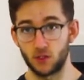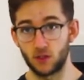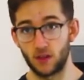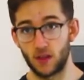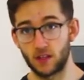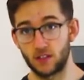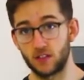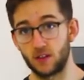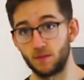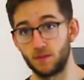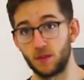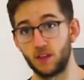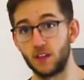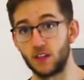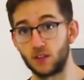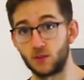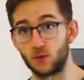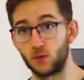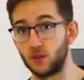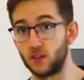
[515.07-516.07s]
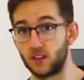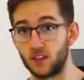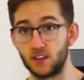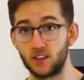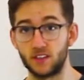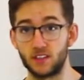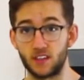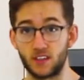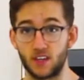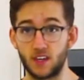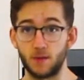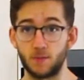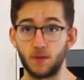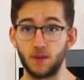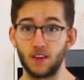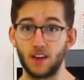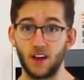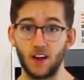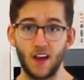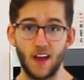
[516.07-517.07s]
So that's something that's really good to keep
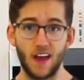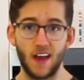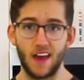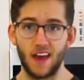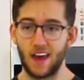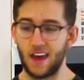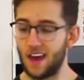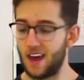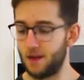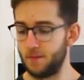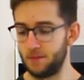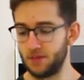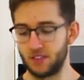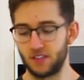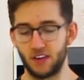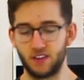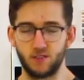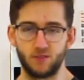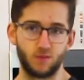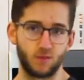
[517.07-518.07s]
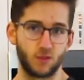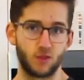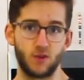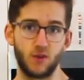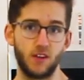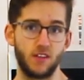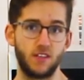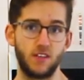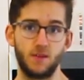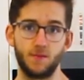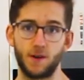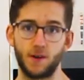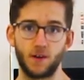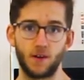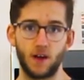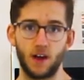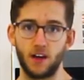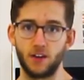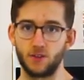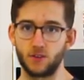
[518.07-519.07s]
in there. And besides, creatine
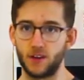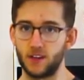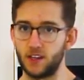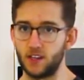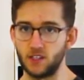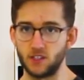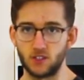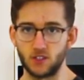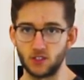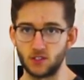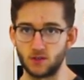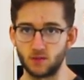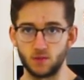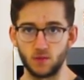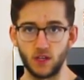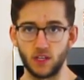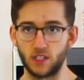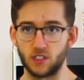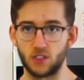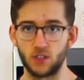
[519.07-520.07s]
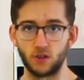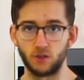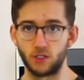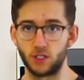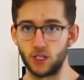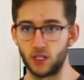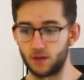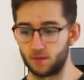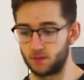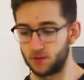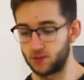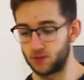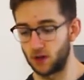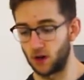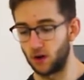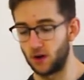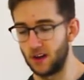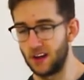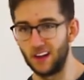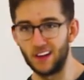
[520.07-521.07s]
monohydrate is just, it's so cheap.
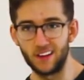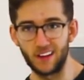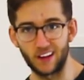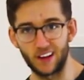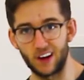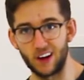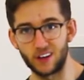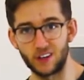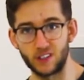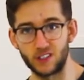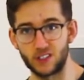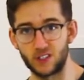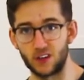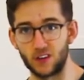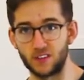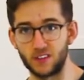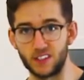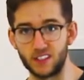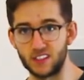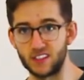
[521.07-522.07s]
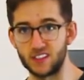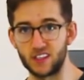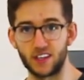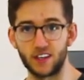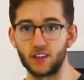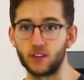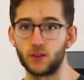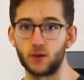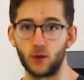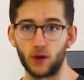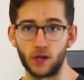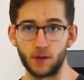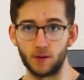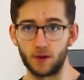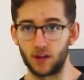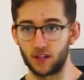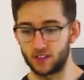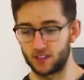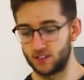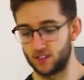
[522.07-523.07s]
So like 100 servings is like 20
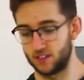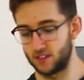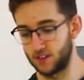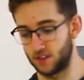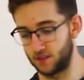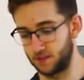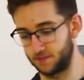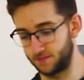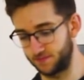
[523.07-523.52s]
bucks, so.